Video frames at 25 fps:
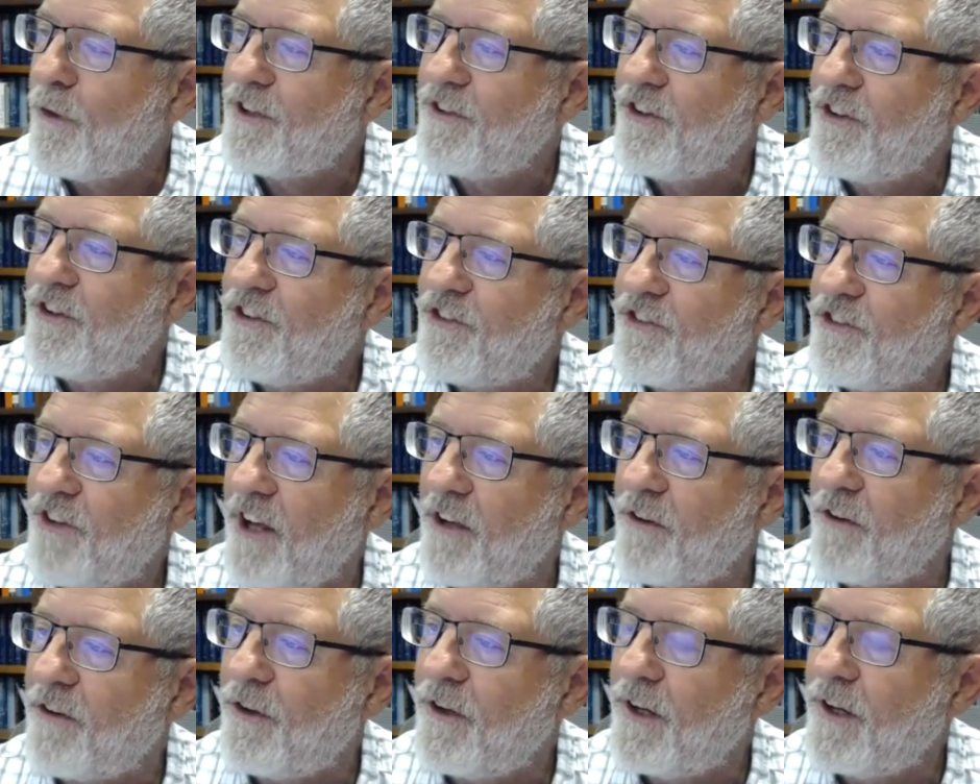which is
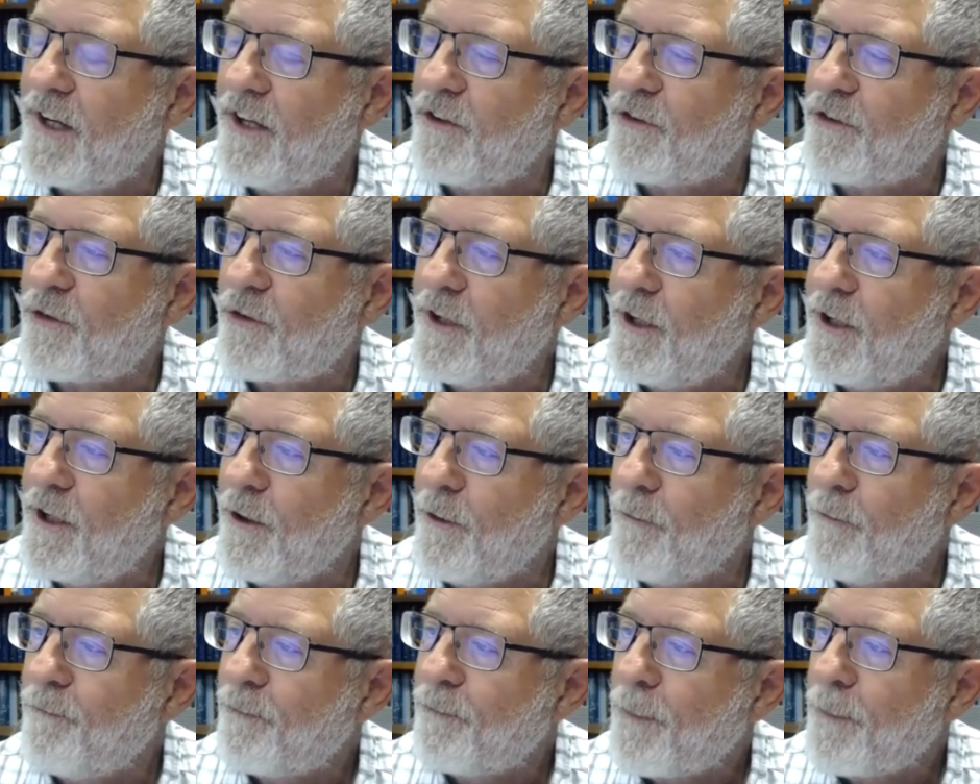southern
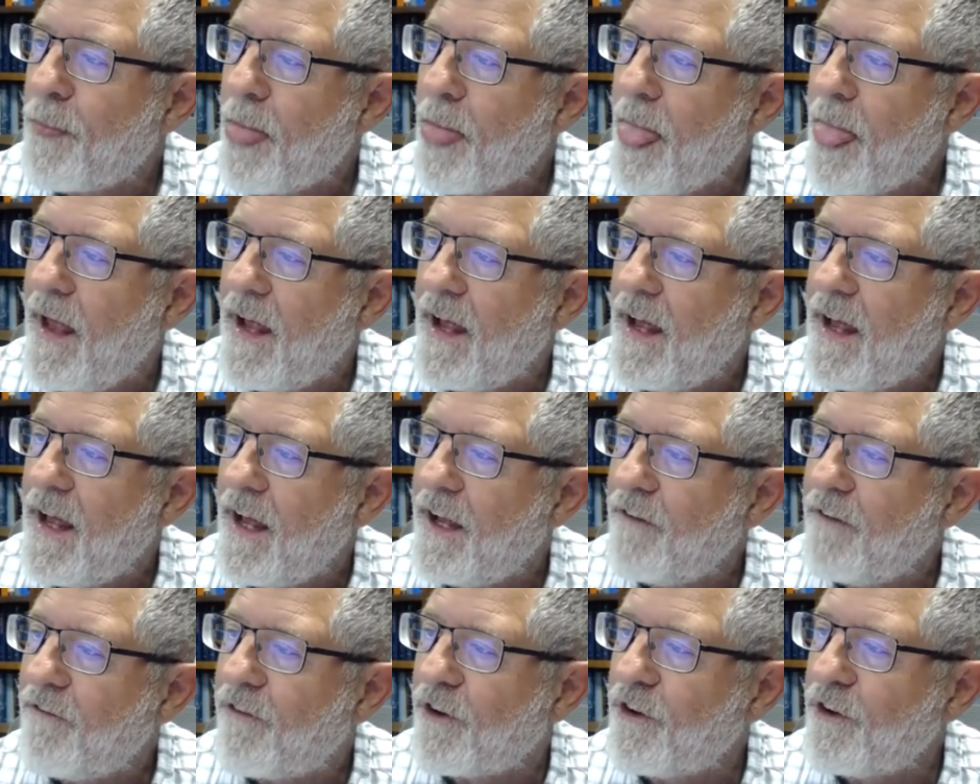Israel.
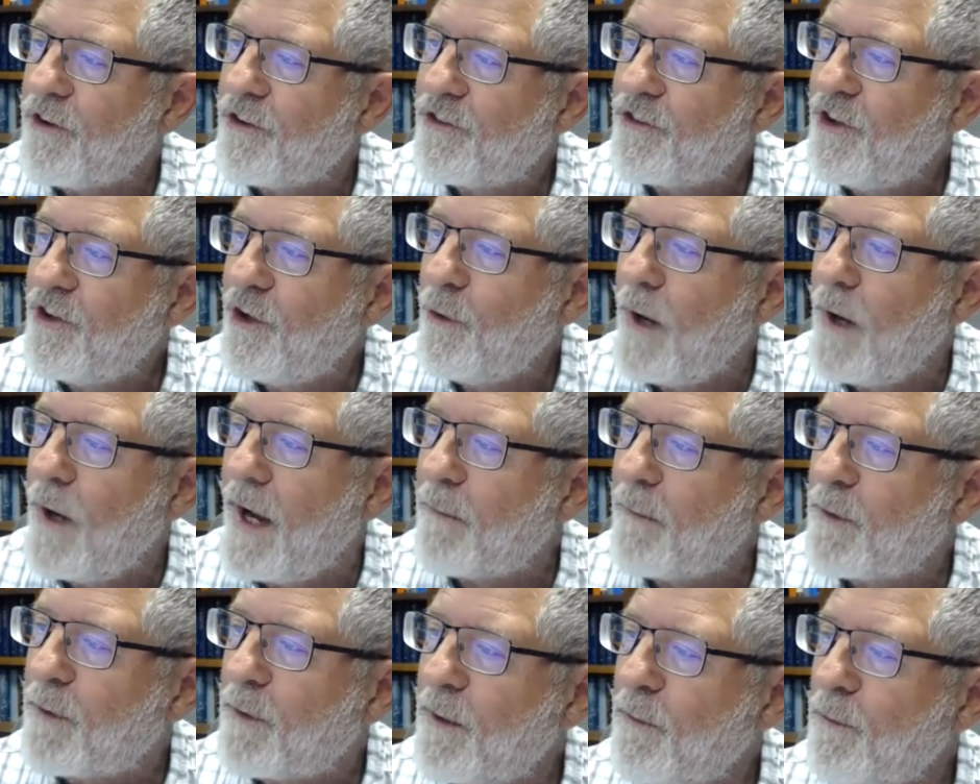In verse 2,
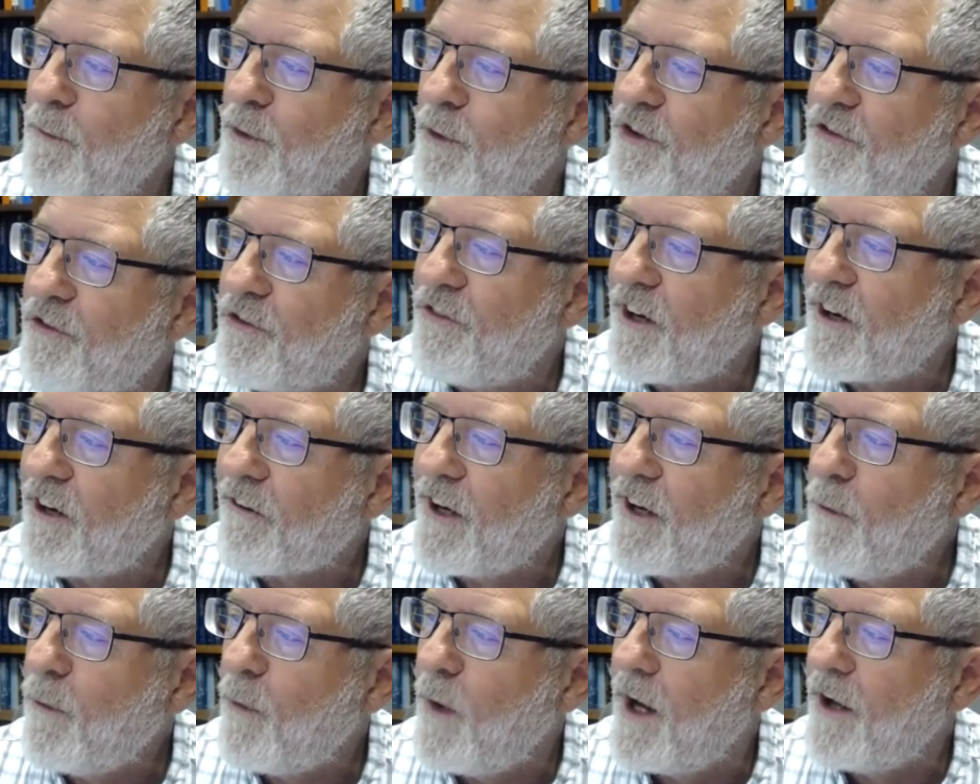Abram was
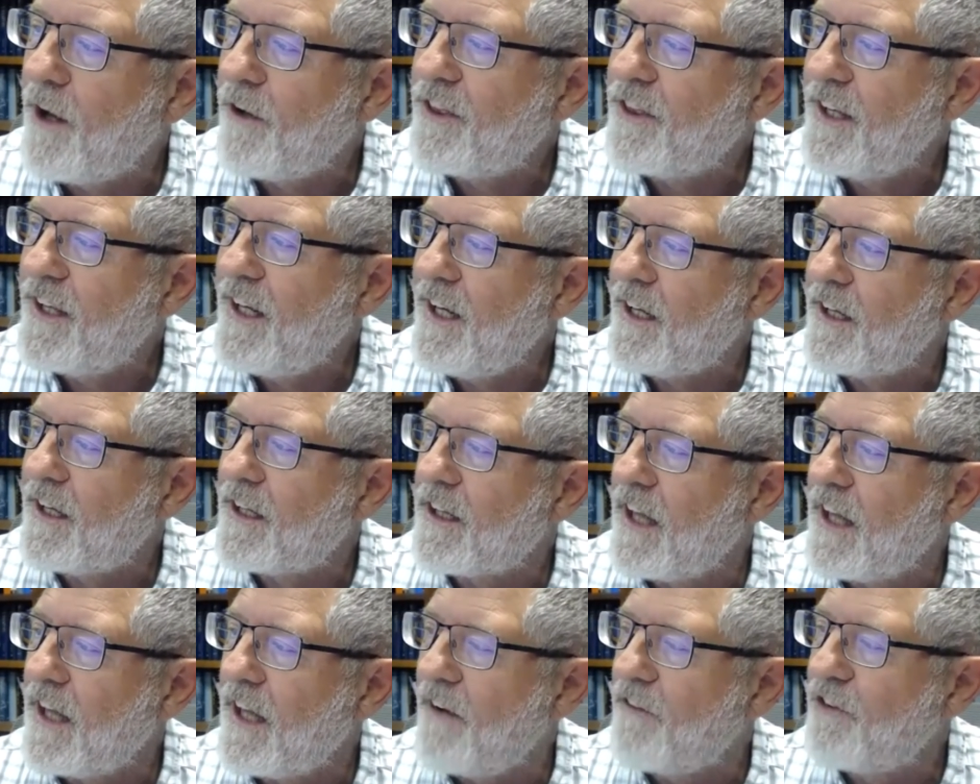very wealthy in
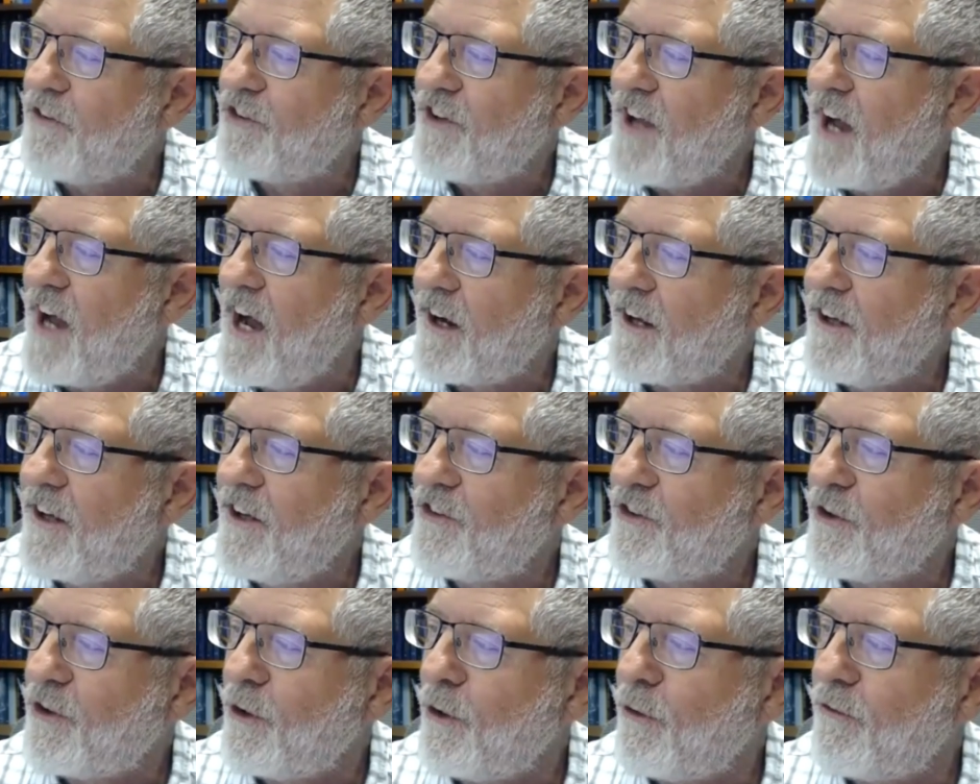livestock
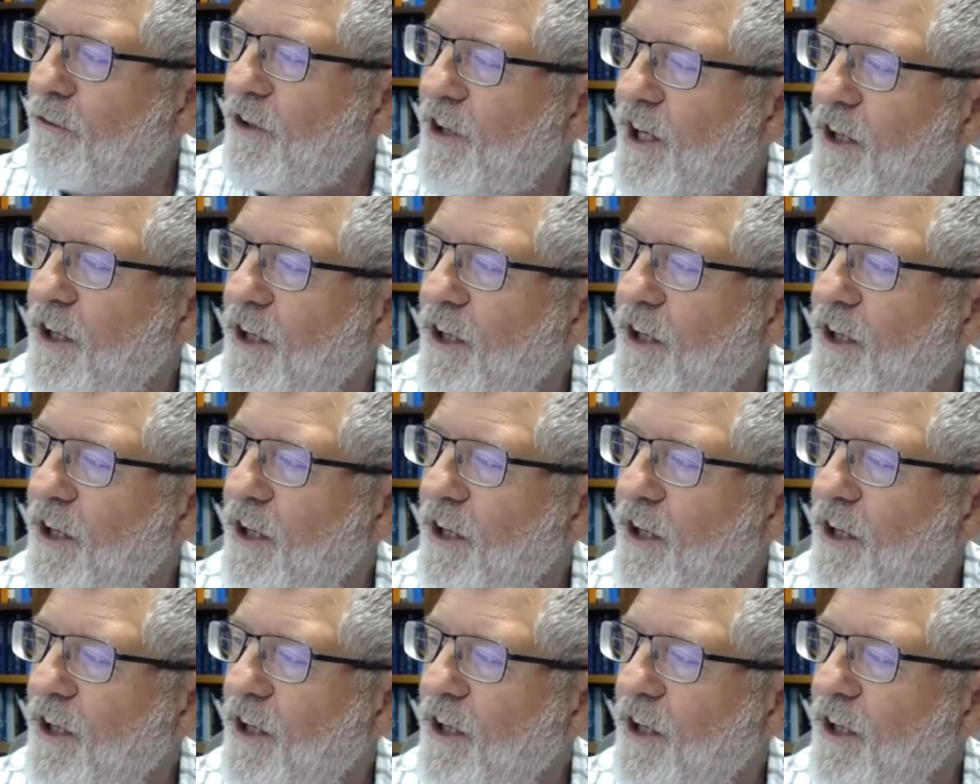and silver